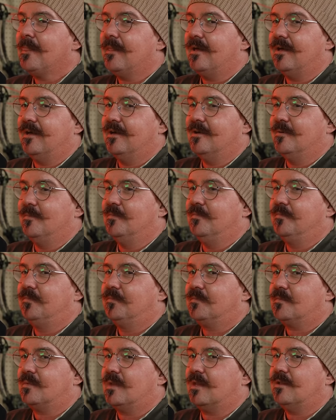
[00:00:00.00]
Um,
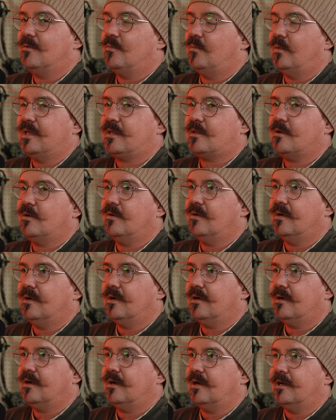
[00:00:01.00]
we saw
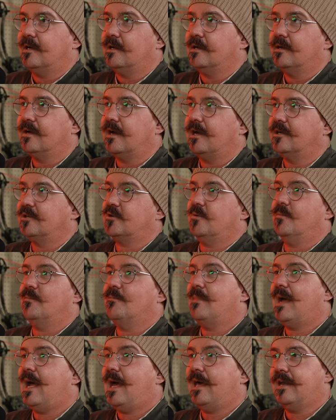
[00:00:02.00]
uh, a
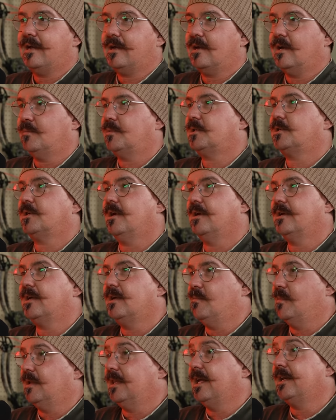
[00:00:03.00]
dramatic upshot
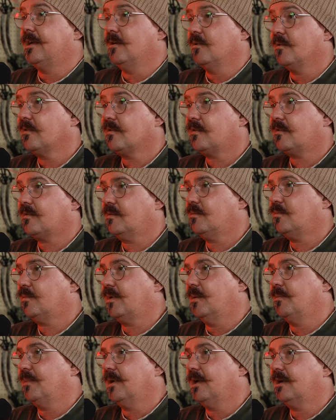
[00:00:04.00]
in millennials
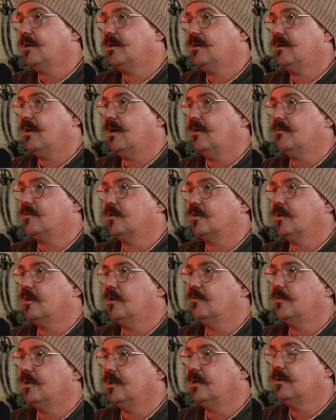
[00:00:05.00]
prepping after
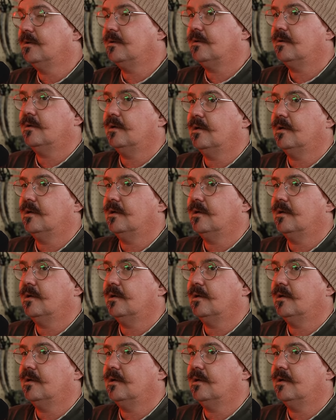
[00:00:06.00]
COVID.